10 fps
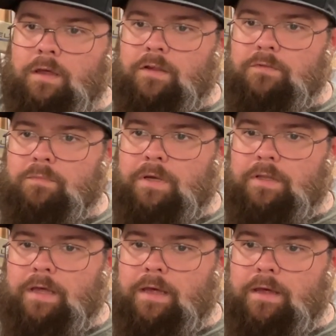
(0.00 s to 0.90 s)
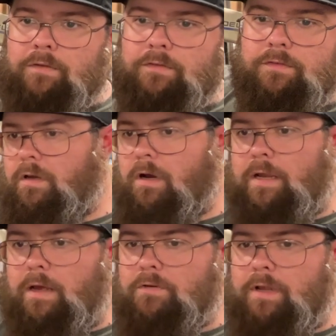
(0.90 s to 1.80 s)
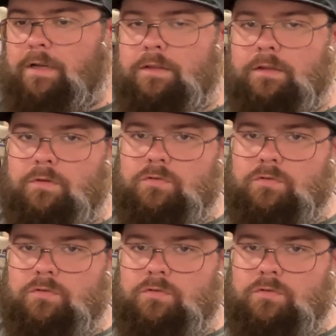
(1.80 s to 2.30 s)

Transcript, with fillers: as well as cut out anything you